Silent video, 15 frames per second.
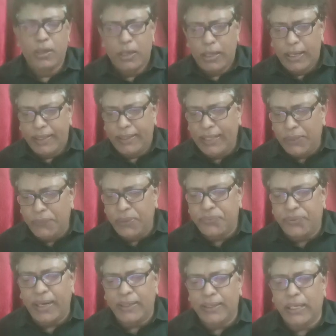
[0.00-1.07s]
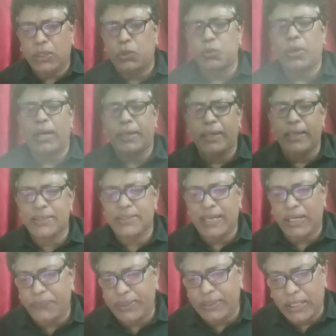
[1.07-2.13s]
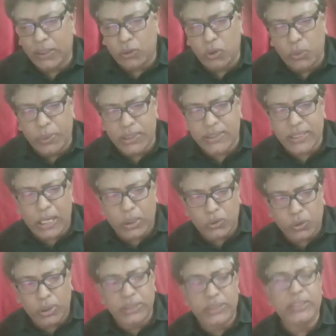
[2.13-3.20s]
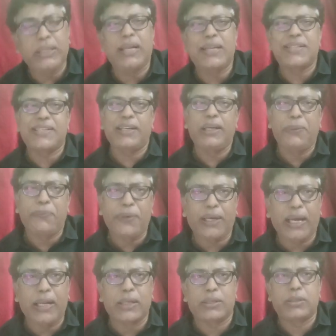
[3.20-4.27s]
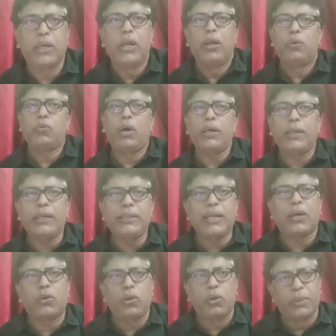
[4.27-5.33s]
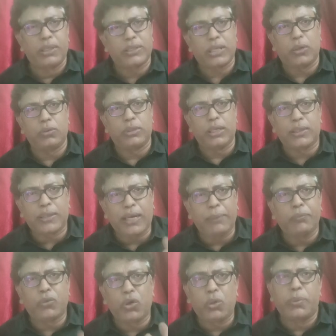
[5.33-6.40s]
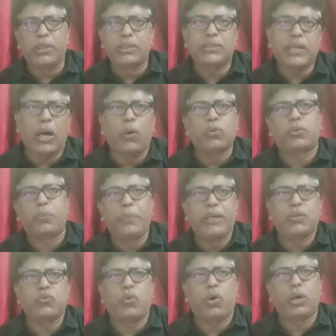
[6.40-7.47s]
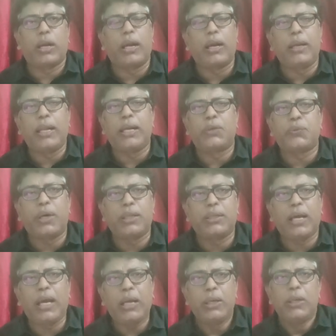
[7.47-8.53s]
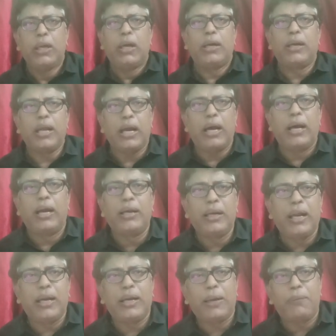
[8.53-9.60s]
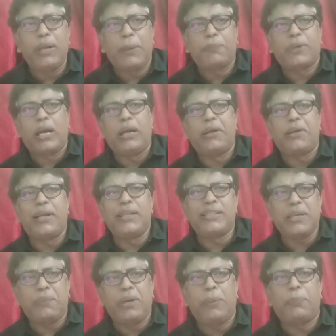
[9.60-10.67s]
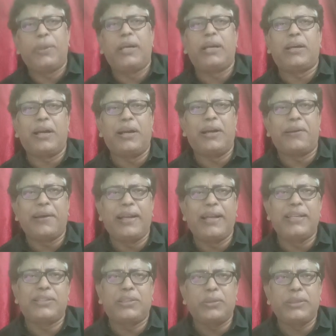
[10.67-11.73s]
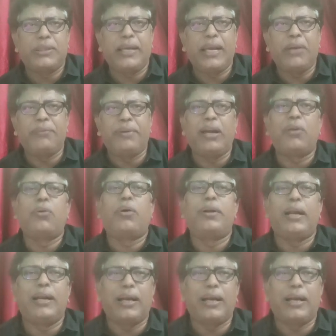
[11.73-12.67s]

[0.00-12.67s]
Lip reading: Here we find the two articles that with the Global South, origin and significance. What is the Global South? The term Global South means what? Earlier it was the underdeveloped countries, developing countries, they were known as